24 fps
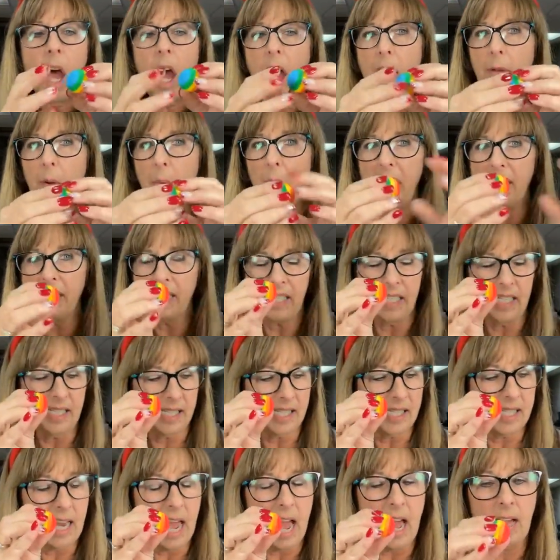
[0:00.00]
Otherwise,
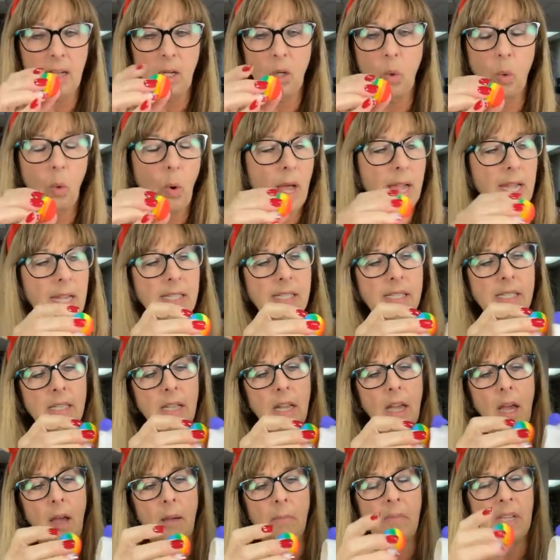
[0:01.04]
it's not quite,
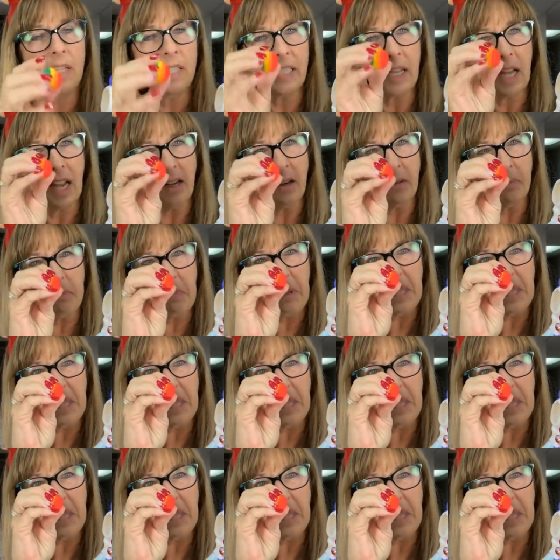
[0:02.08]
um, it's kind of